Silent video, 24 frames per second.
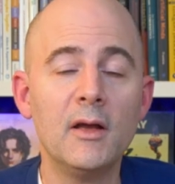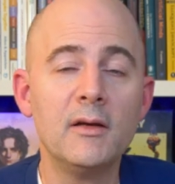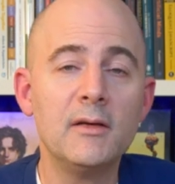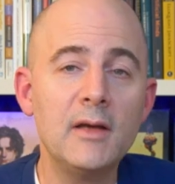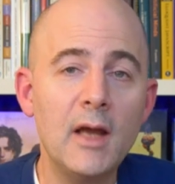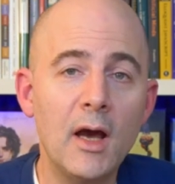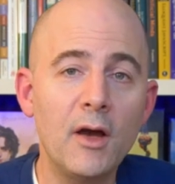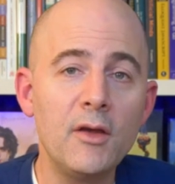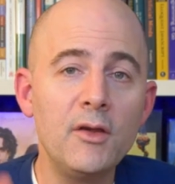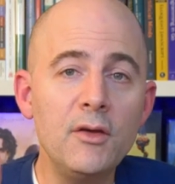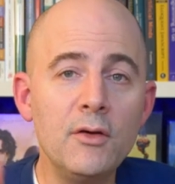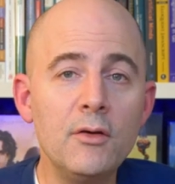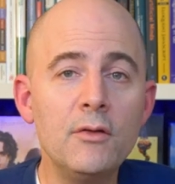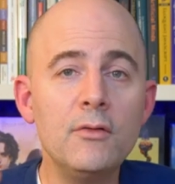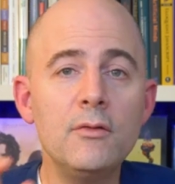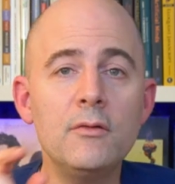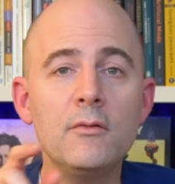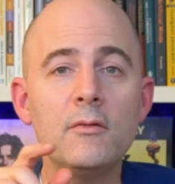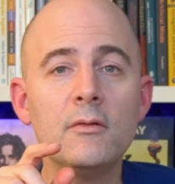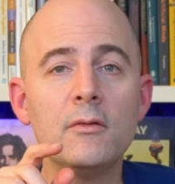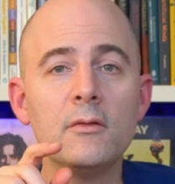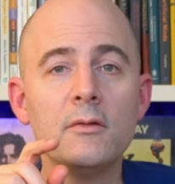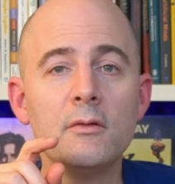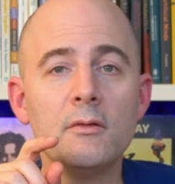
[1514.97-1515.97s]
Now
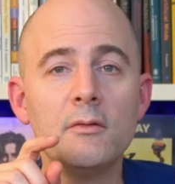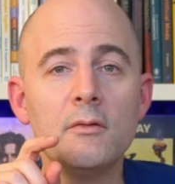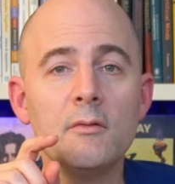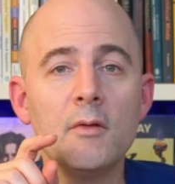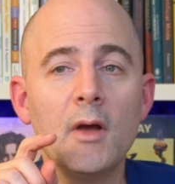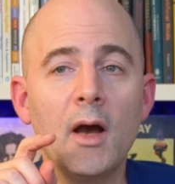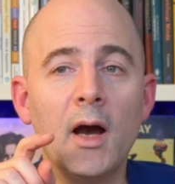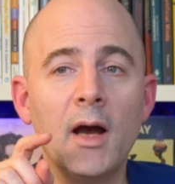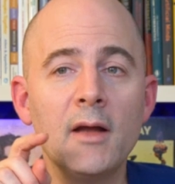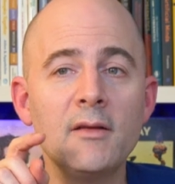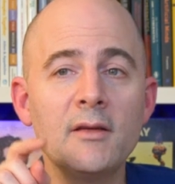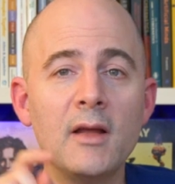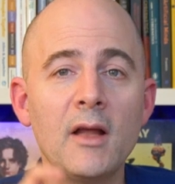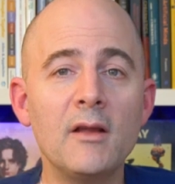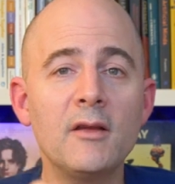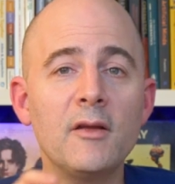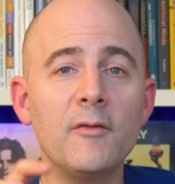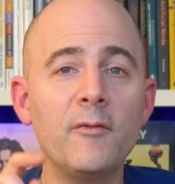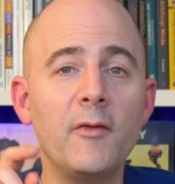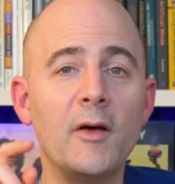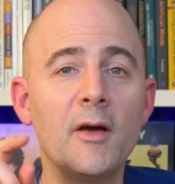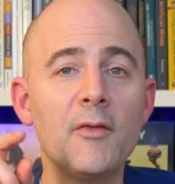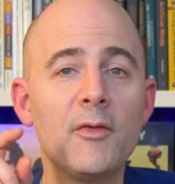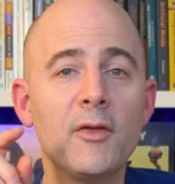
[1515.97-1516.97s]
you
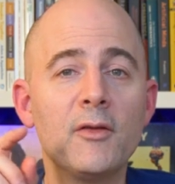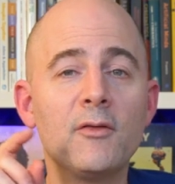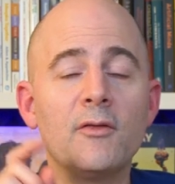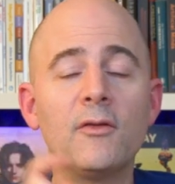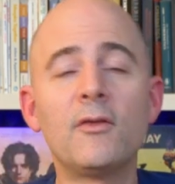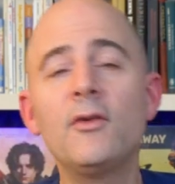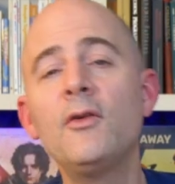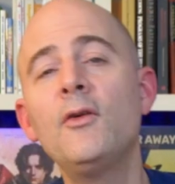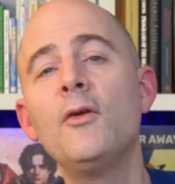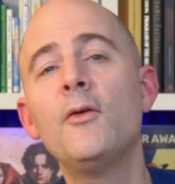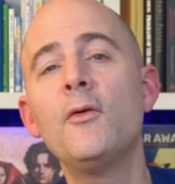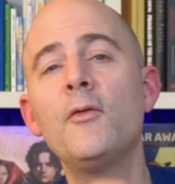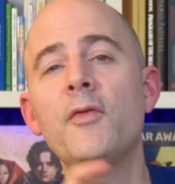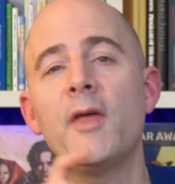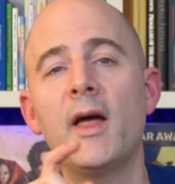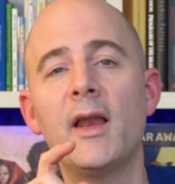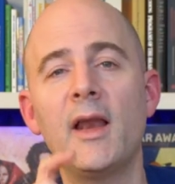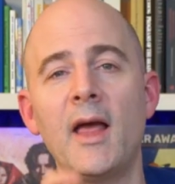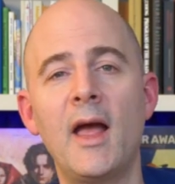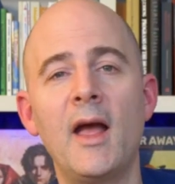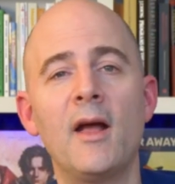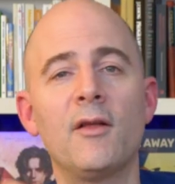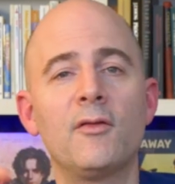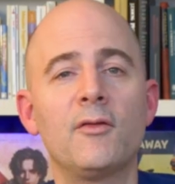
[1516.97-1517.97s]
identify the 2
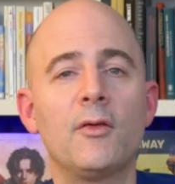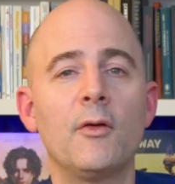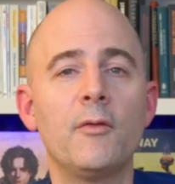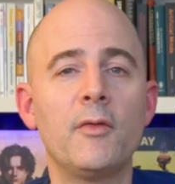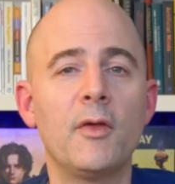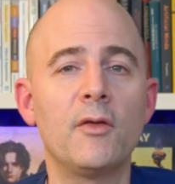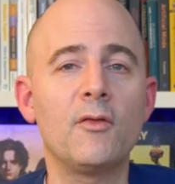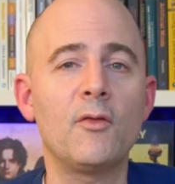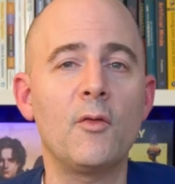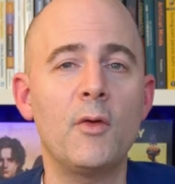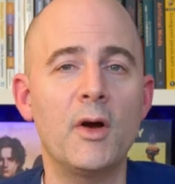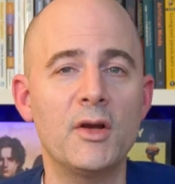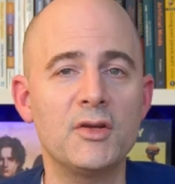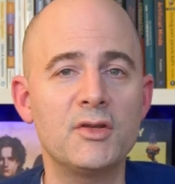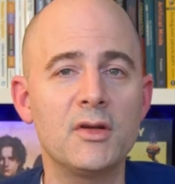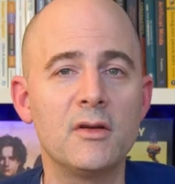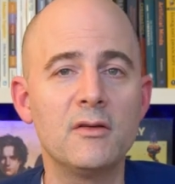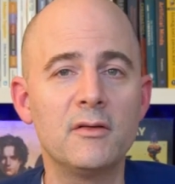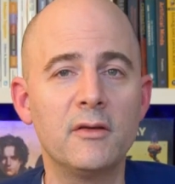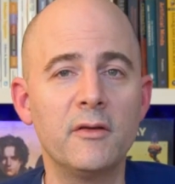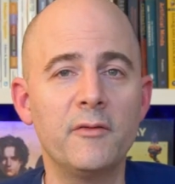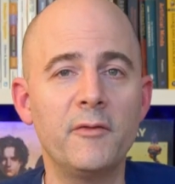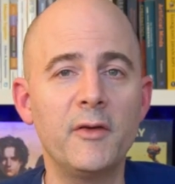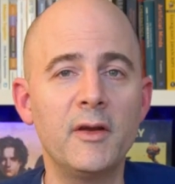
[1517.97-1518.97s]
that answer this
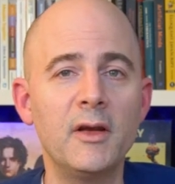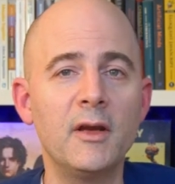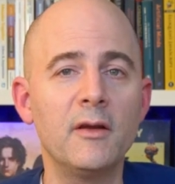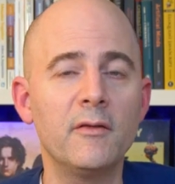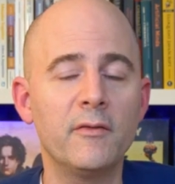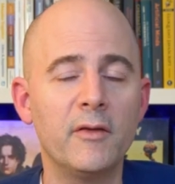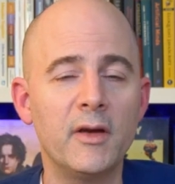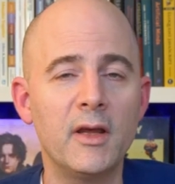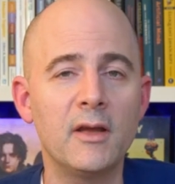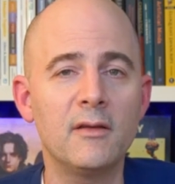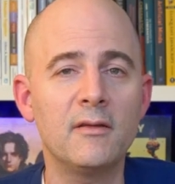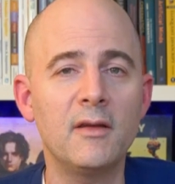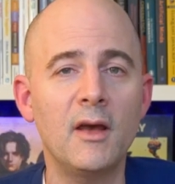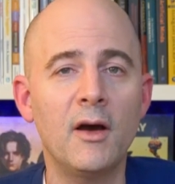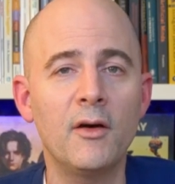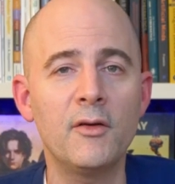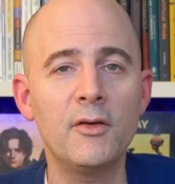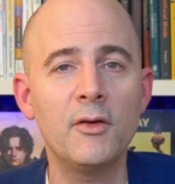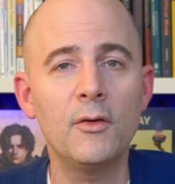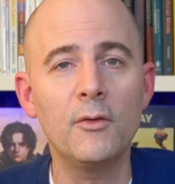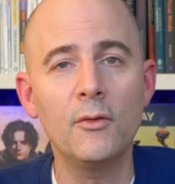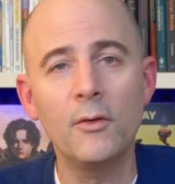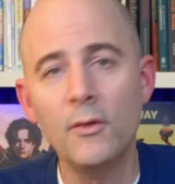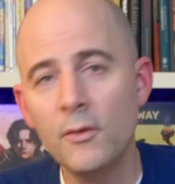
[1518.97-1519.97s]
question definitively and tell
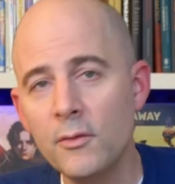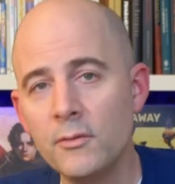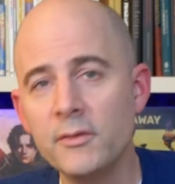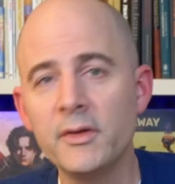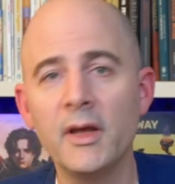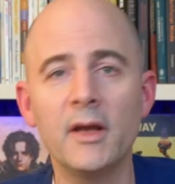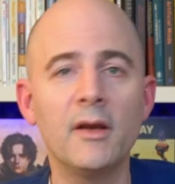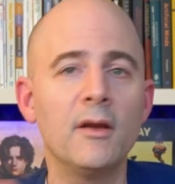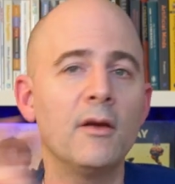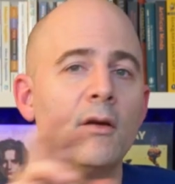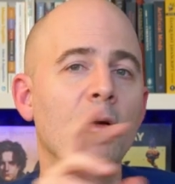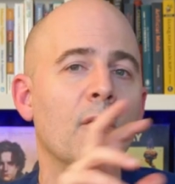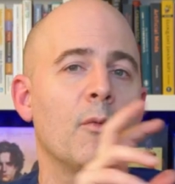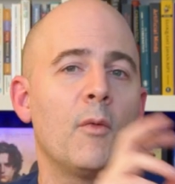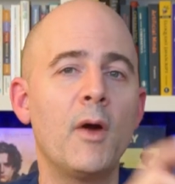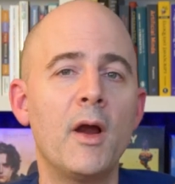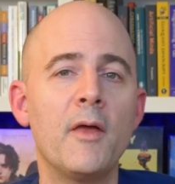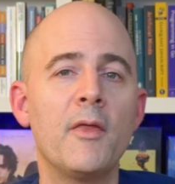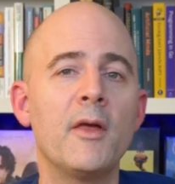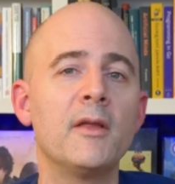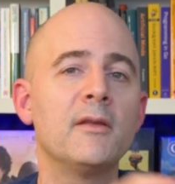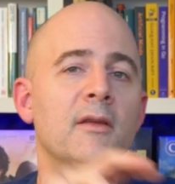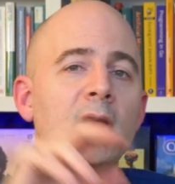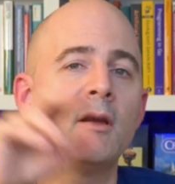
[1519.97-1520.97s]
you who did it or
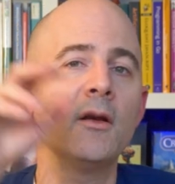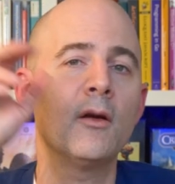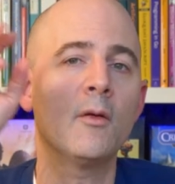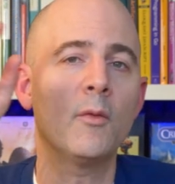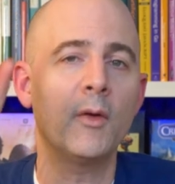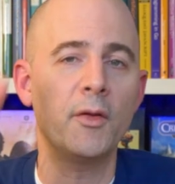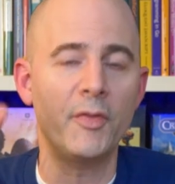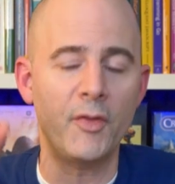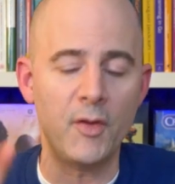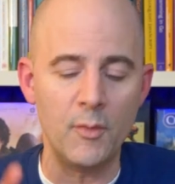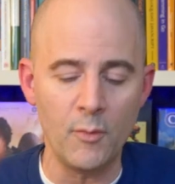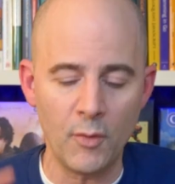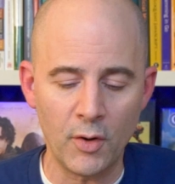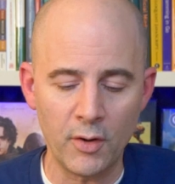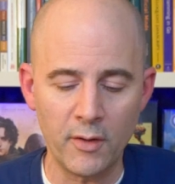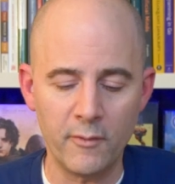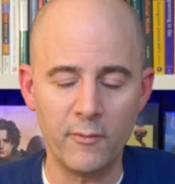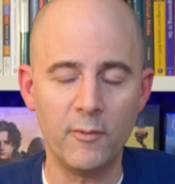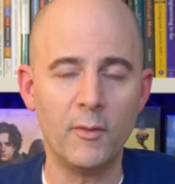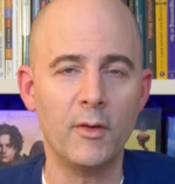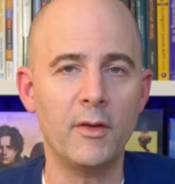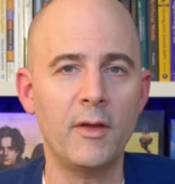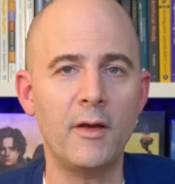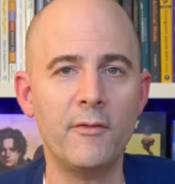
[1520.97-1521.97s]
where they did it or what their
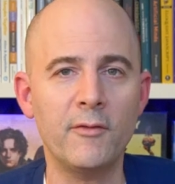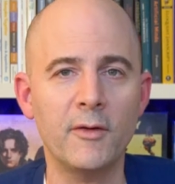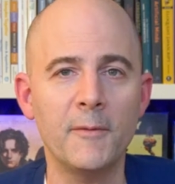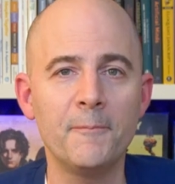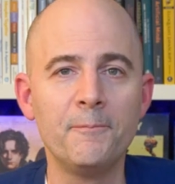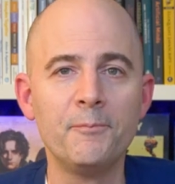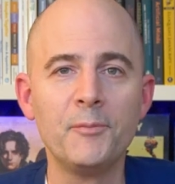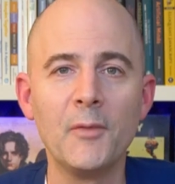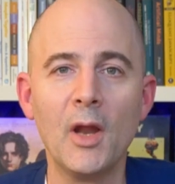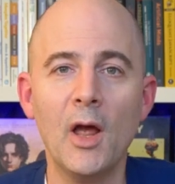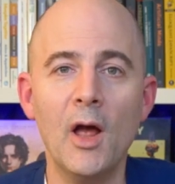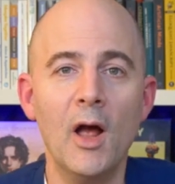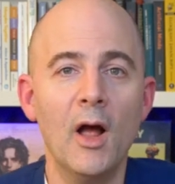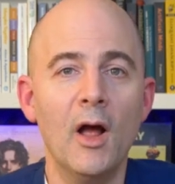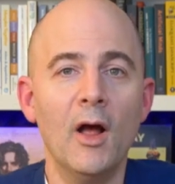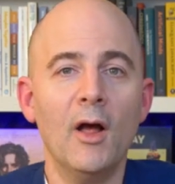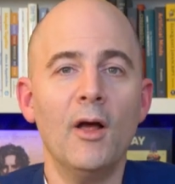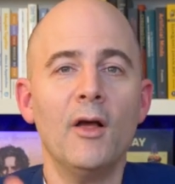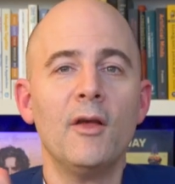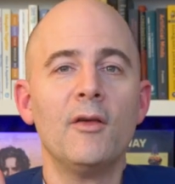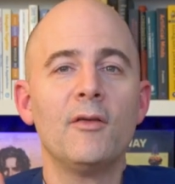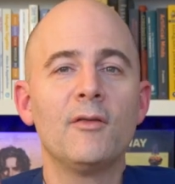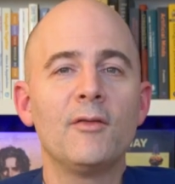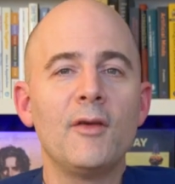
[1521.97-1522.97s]
motive, whatever.
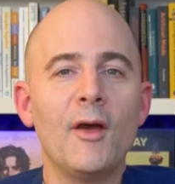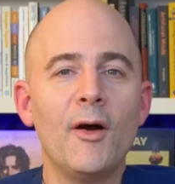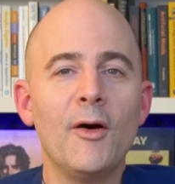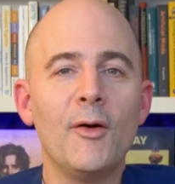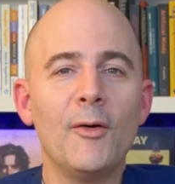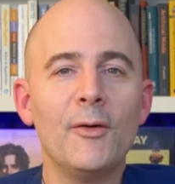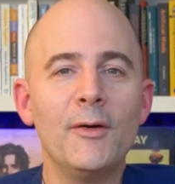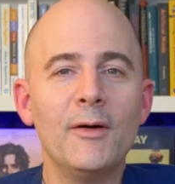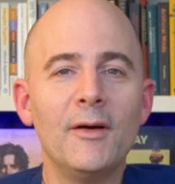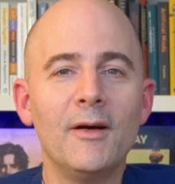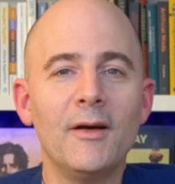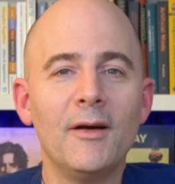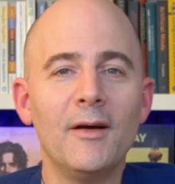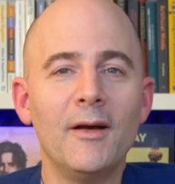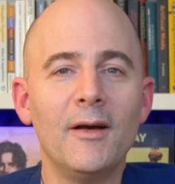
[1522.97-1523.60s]
So